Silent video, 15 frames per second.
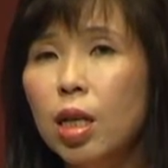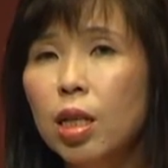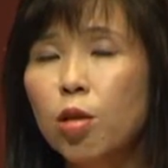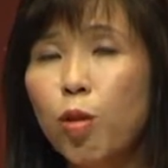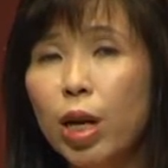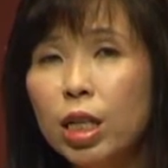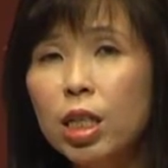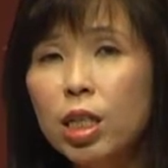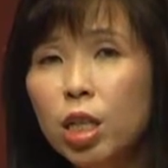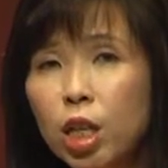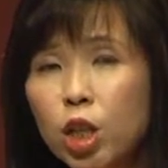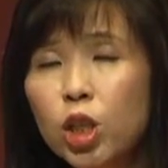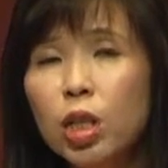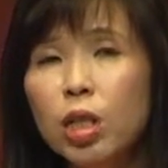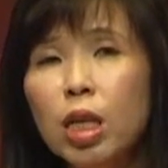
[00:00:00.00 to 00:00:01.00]
The
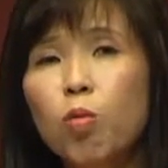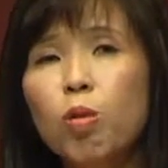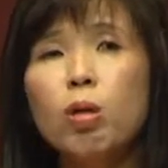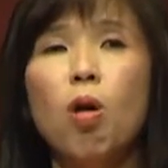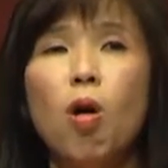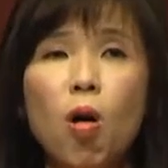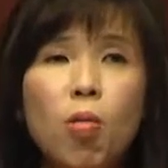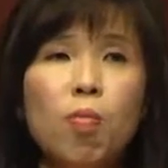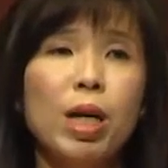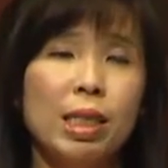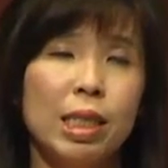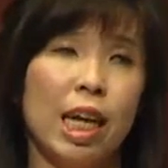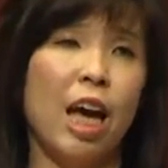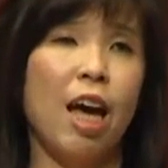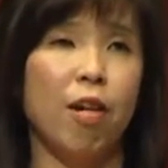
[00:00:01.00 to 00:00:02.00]
recognition that we all
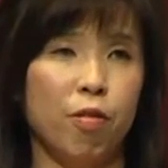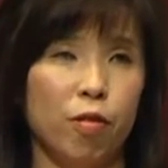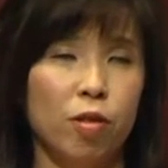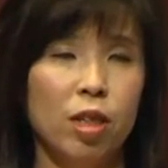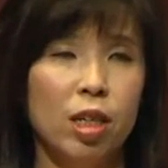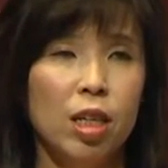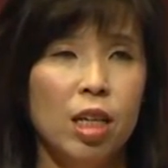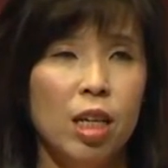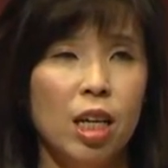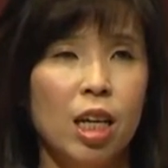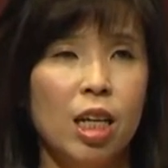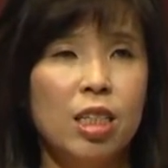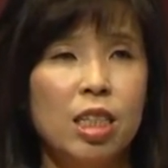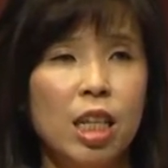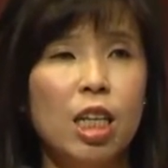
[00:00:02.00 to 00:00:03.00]
must have
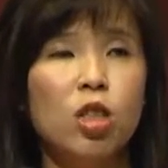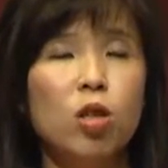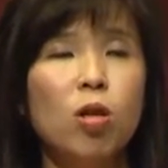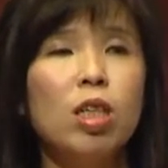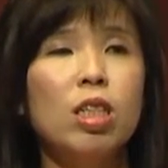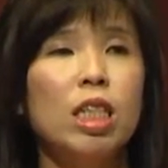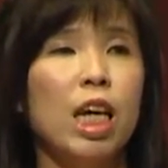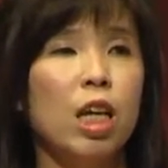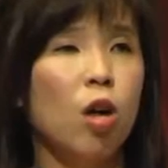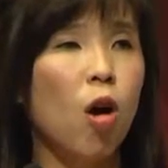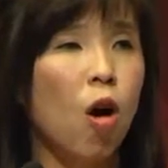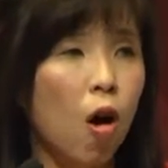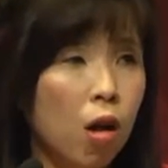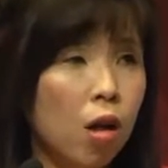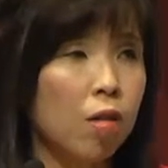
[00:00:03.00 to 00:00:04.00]
is that it's going to take
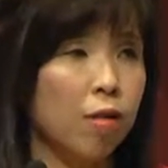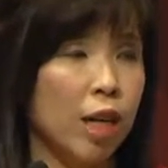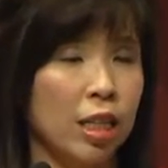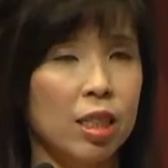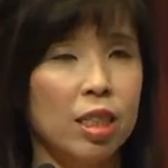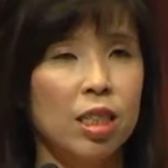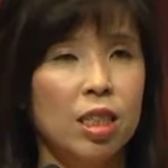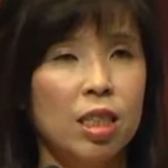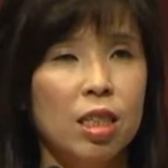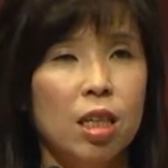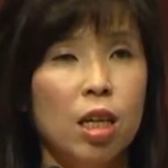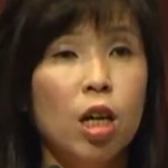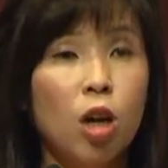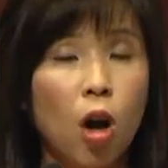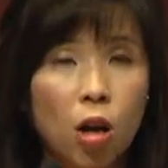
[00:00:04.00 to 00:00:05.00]
all of us
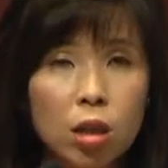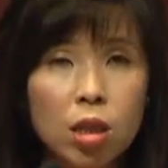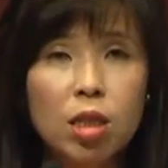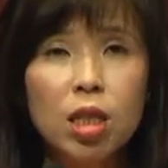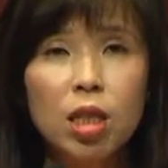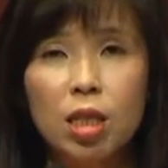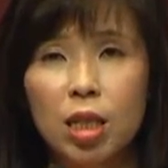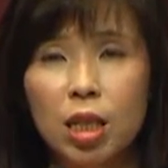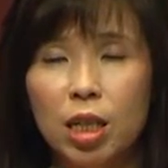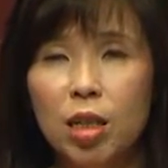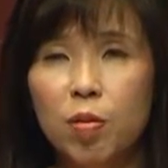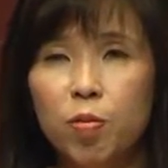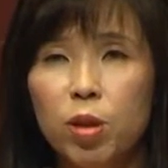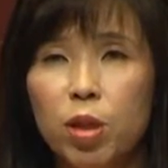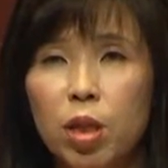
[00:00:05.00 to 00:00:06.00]
constantly
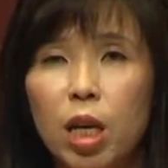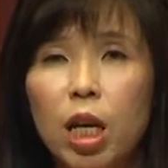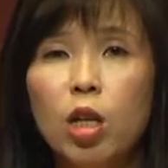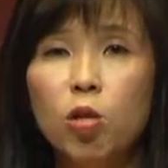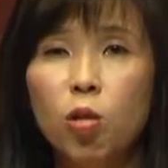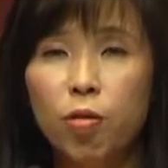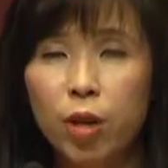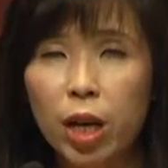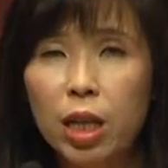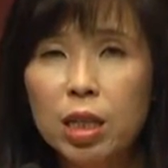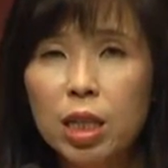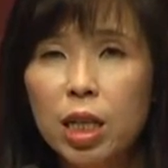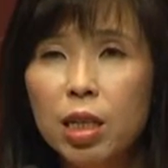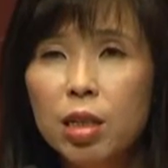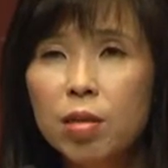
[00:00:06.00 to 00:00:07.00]

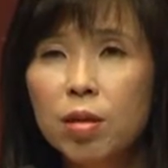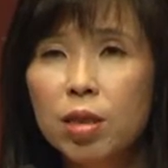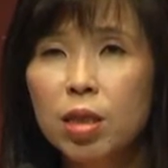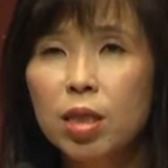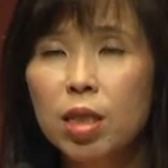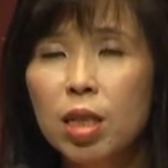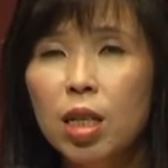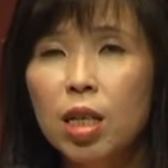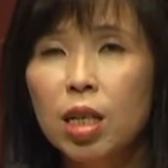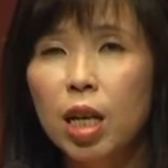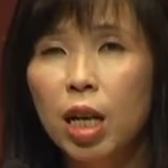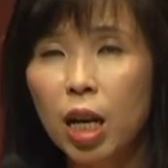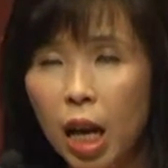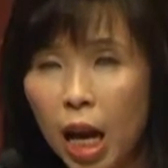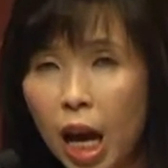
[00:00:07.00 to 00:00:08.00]
innovating
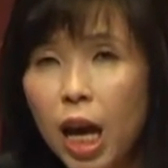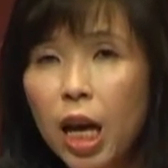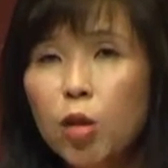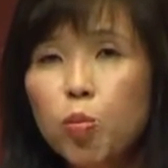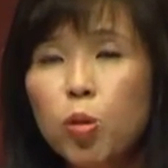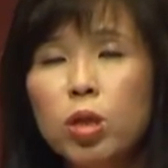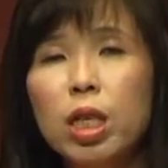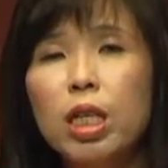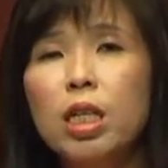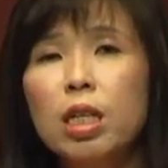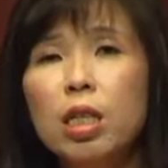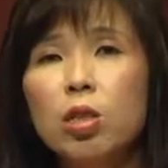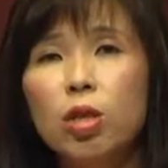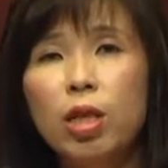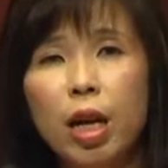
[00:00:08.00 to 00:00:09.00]
and
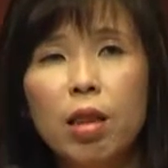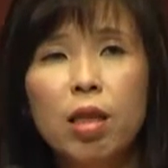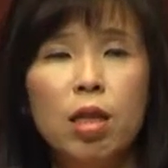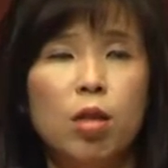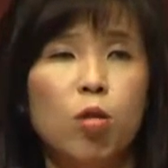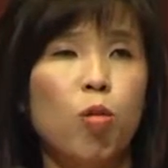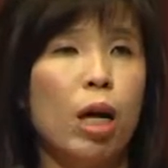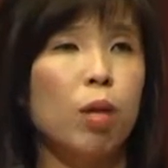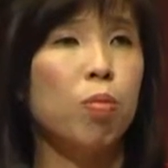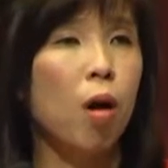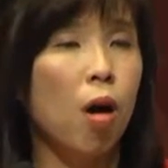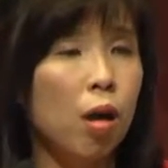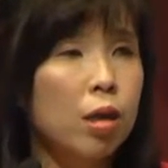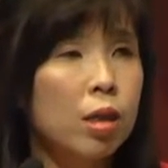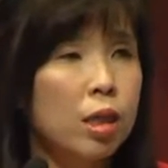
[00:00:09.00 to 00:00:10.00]
putting together the right
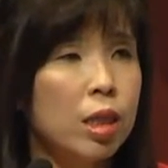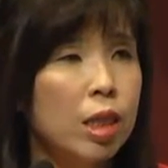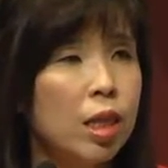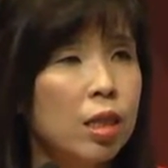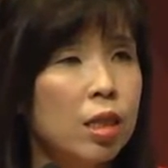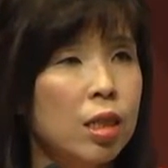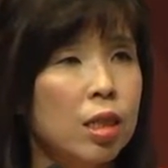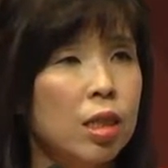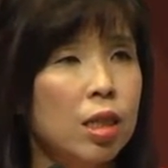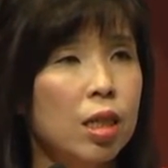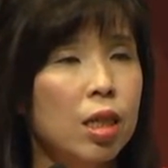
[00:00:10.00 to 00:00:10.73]
policies